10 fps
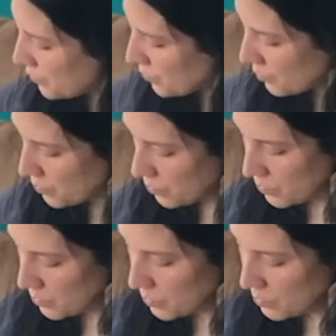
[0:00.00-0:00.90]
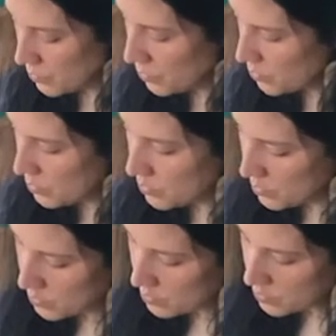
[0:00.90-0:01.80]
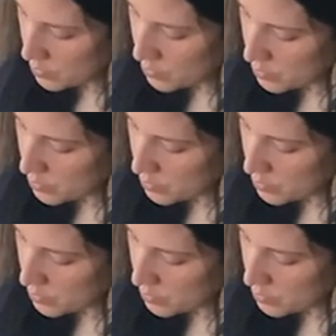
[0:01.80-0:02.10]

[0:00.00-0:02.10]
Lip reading: (silence)